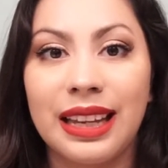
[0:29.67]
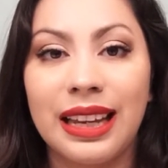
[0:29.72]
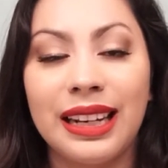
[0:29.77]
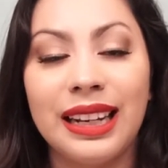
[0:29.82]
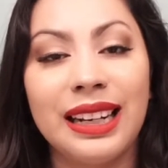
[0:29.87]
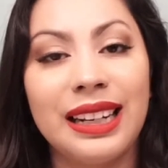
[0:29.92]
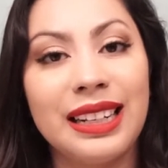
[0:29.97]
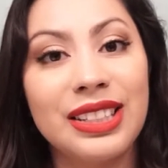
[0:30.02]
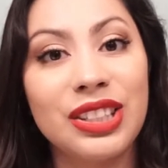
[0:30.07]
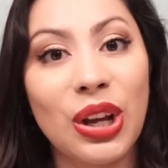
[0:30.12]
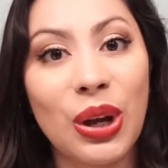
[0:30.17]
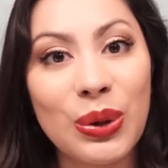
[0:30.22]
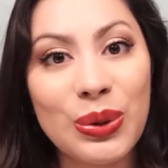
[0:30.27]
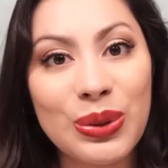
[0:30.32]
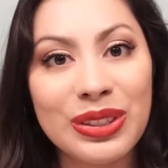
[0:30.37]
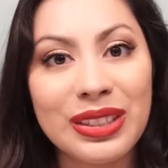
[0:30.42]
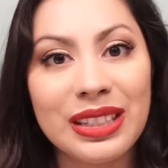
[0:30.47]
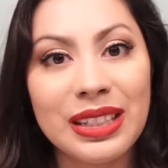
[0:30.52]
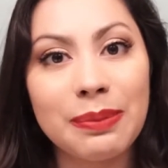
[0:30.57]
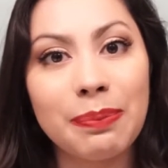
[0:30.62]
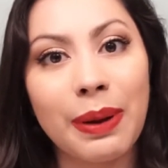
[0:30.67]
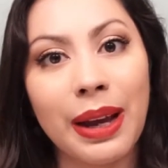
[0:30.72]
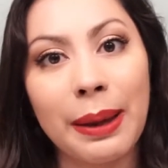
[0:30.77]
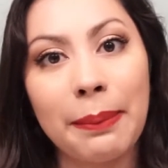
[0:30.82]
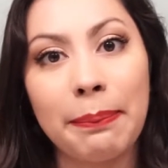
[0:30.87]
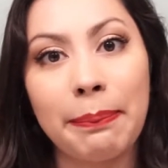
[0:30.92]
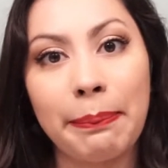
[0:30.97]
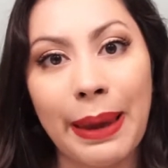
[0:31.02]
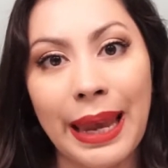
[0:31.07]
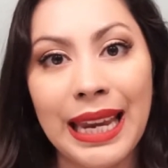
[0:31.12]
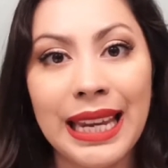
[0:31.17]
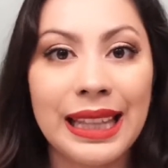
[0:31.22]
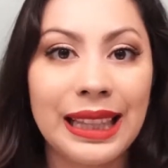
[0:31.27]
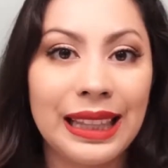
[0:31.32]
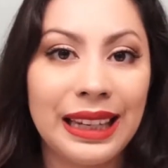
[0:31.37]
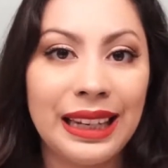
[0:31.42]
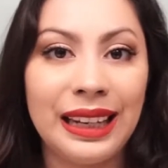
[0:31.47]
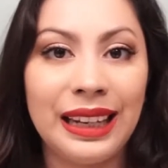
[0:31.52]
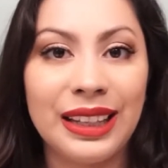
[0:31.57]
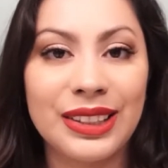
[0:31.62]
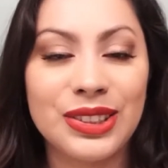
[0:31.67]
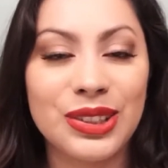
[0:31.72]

and it is hosted by Bailey.